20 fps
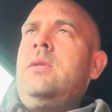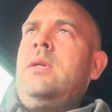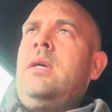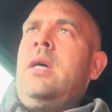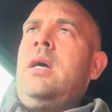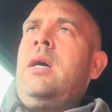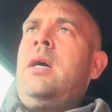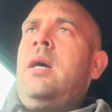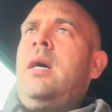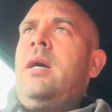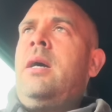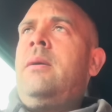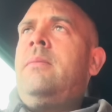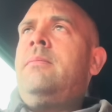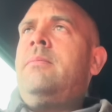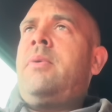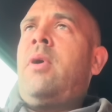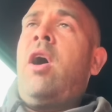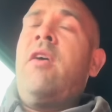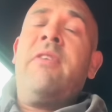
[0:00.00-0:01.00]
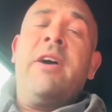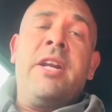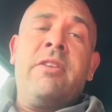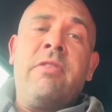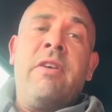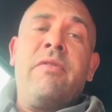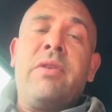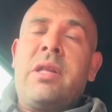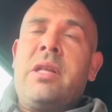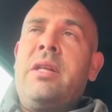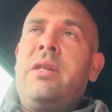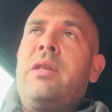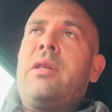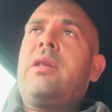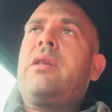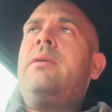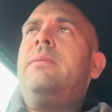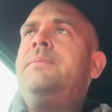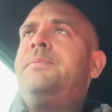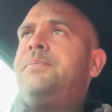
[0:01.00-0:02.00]
But I've had her ever
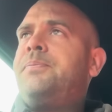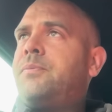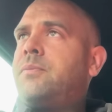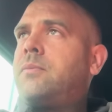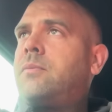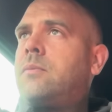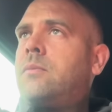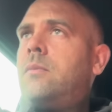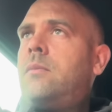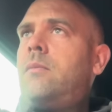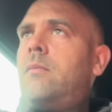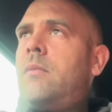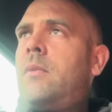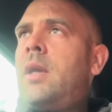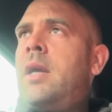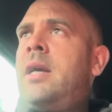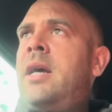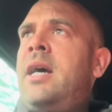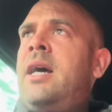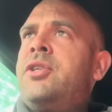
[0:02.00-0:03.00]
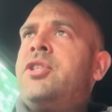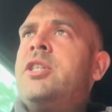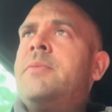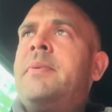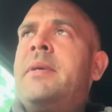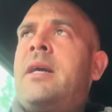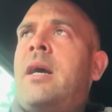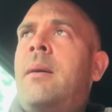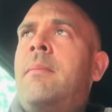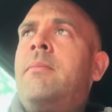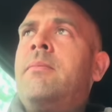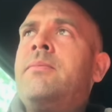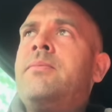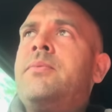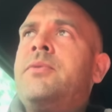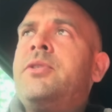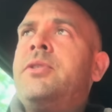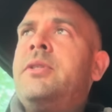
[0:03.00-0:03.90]
since. She's become,